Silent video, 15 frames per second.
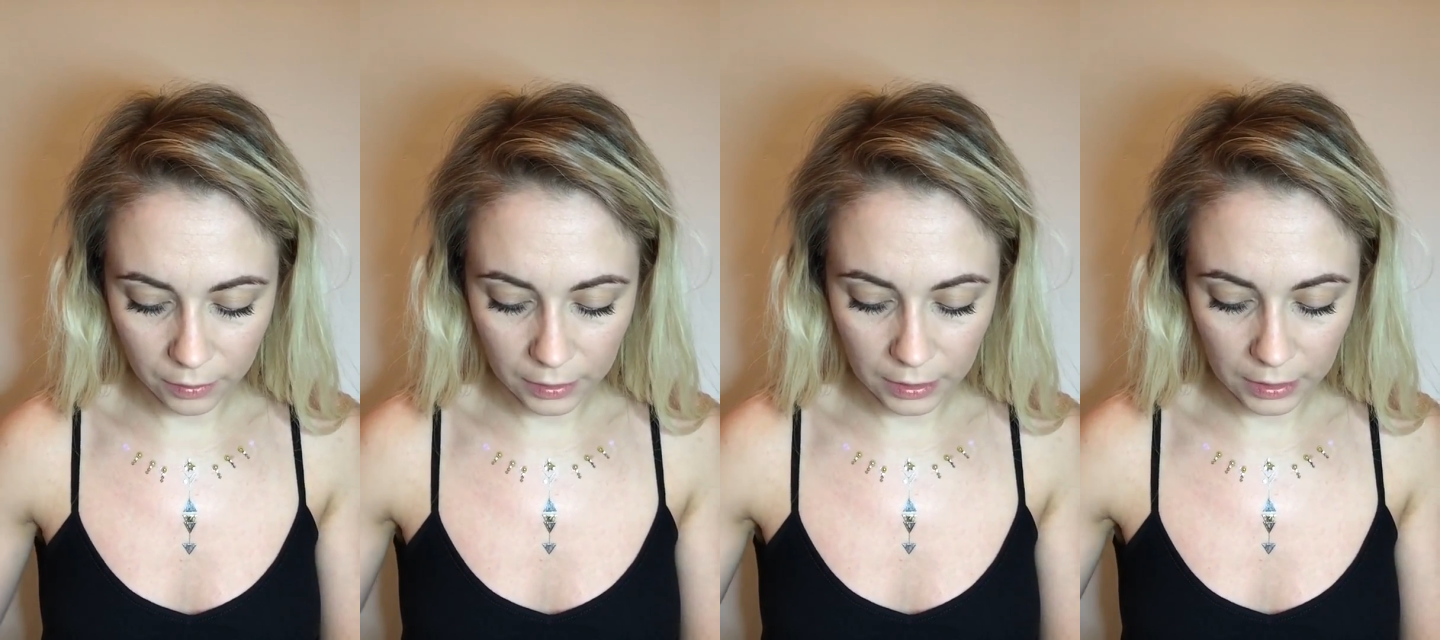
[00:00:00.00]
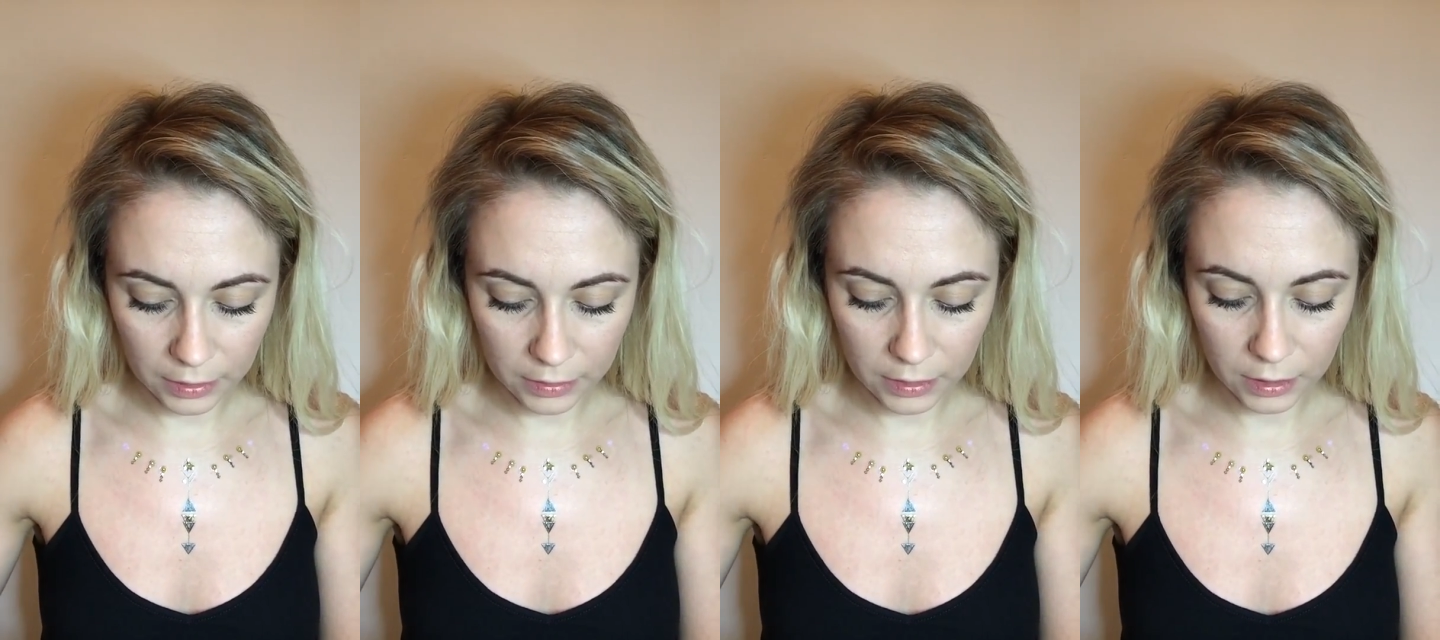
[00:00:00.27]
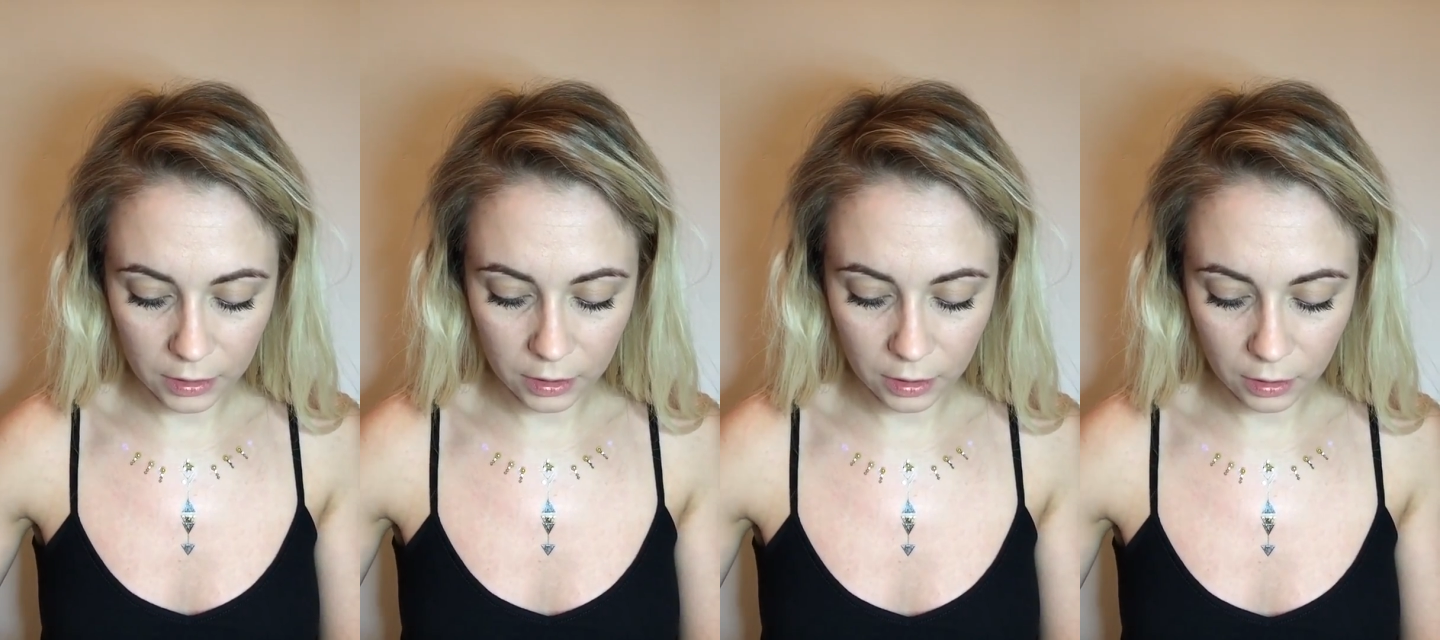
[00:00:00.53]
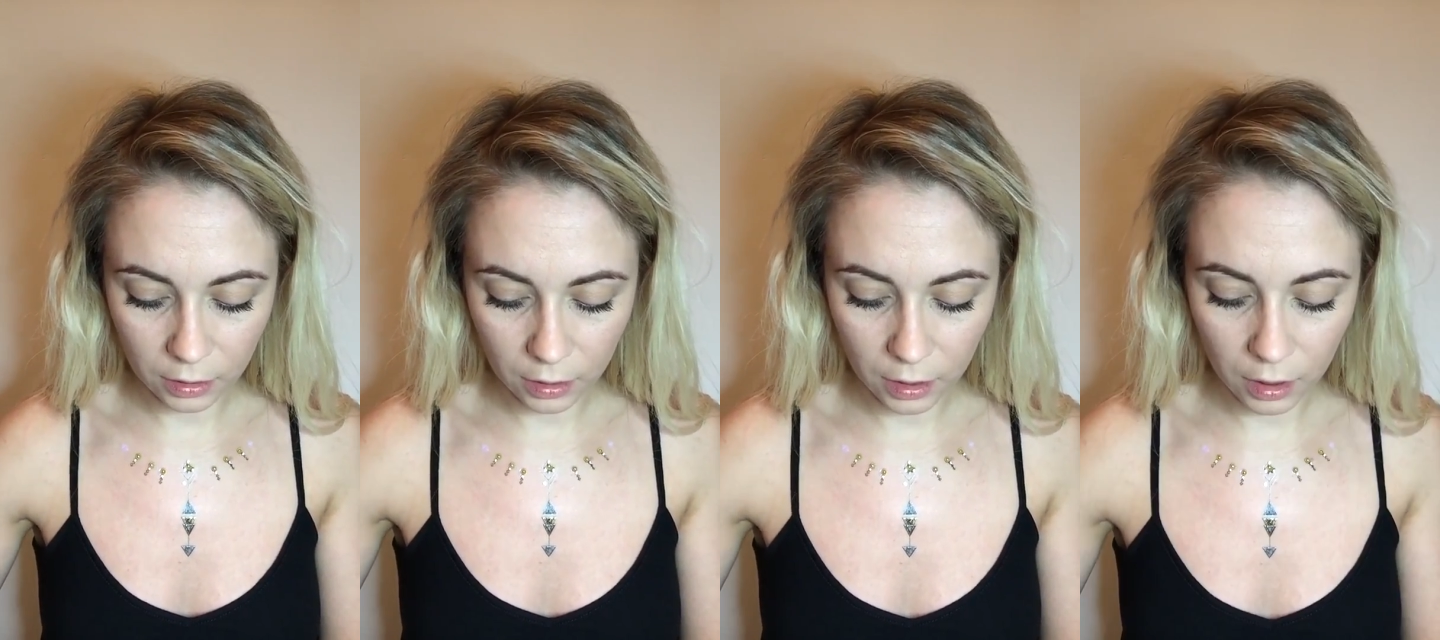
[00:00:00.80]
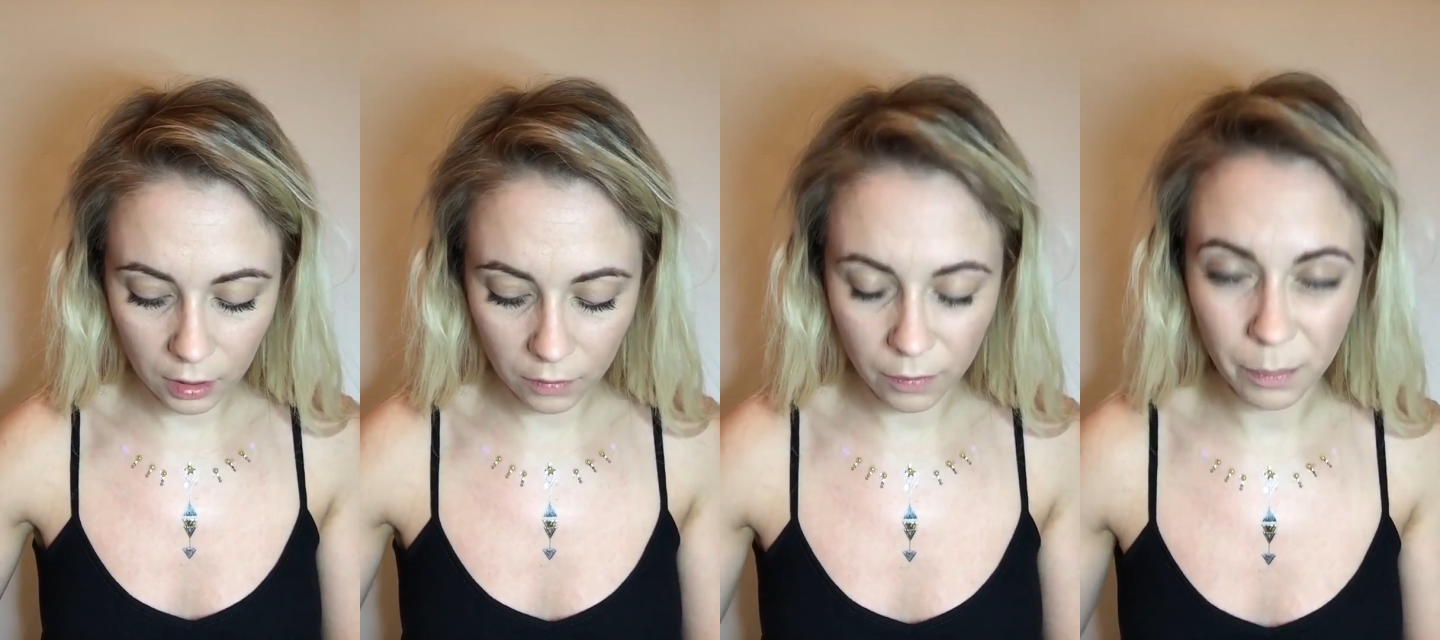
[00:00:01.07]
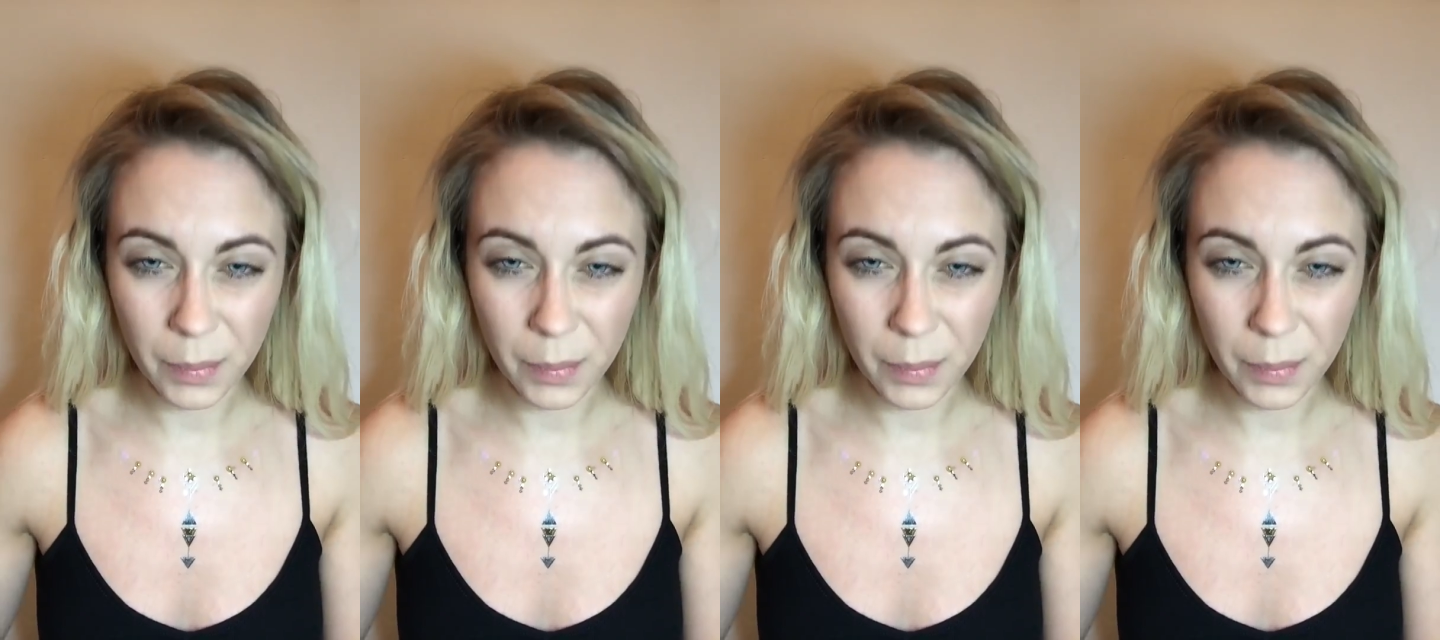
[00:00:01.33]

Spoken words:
these is you can kind of